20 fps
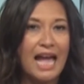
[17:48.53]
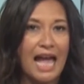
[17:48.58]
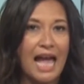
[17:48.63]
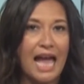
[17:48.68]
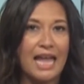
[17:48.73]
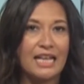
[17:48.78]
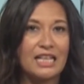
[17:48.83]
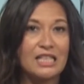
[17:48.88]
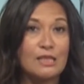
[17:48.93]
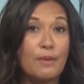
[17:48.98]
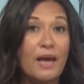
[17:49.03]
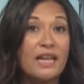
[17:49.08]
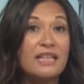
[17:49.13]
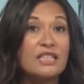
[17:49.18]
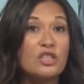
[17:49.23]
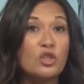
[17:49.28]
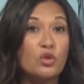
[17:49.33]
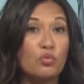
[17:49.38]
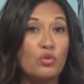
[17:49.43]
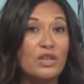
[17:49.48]
an
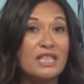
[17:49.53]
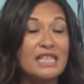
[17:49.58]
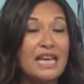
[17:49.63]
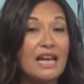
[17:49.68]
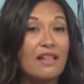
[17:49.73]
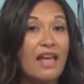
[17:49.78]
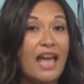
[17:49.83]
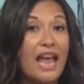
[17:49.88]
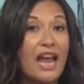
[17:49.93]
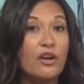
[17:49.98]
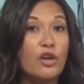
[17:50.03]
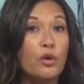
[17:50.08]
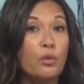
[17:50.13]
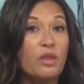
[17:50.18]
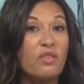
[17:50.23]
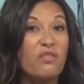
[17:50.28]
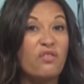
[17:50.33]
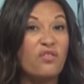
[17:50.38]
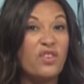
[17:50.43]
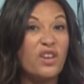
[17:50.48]
expanded retail area
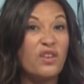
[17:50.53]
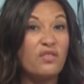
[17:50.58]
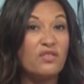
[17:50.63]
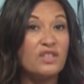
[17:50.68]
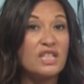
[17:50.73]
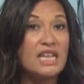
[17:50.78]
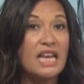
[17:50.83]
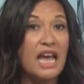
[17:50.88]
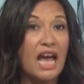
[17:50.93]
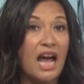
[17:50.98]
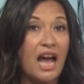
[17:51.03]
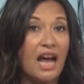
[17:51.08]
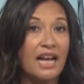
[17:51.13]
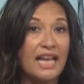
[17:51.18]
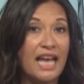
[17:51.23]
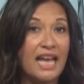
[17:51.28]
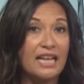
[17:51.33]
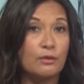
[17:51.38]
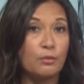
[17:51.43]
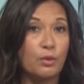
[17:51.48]
with 50
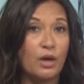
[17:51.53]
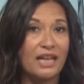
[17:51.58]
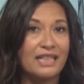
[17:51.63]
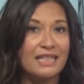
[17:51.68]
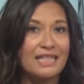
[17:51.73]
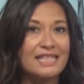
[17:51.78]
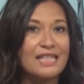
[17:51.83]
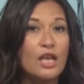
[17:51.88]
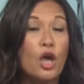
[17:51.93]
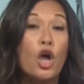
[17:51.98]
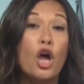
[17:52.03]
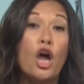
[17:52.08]
high-end brands,